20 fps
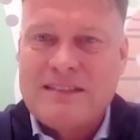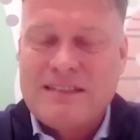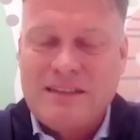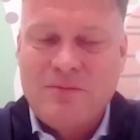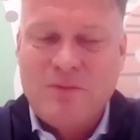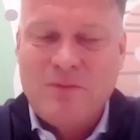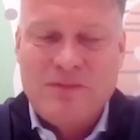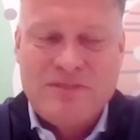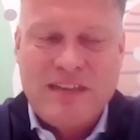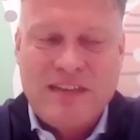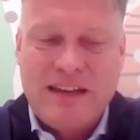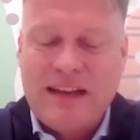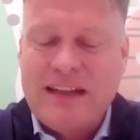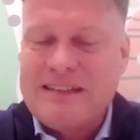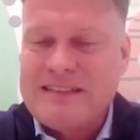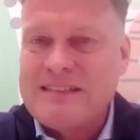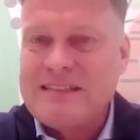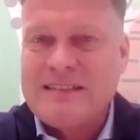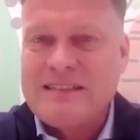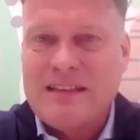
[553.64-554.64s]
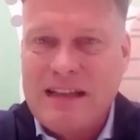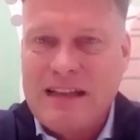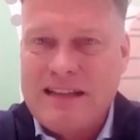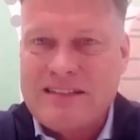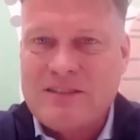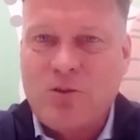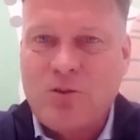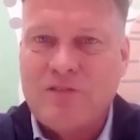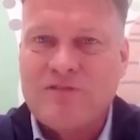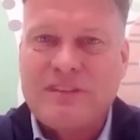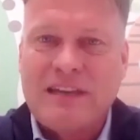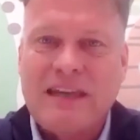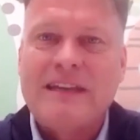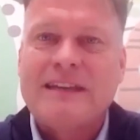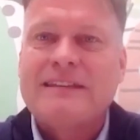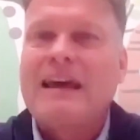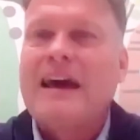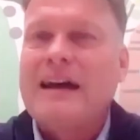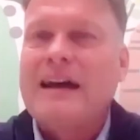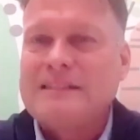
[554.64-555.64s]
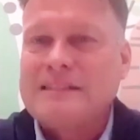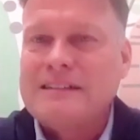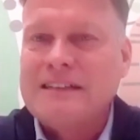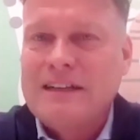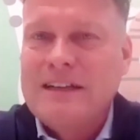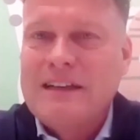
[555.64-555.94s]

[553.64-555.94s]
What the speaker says: we've said, let's sort of take that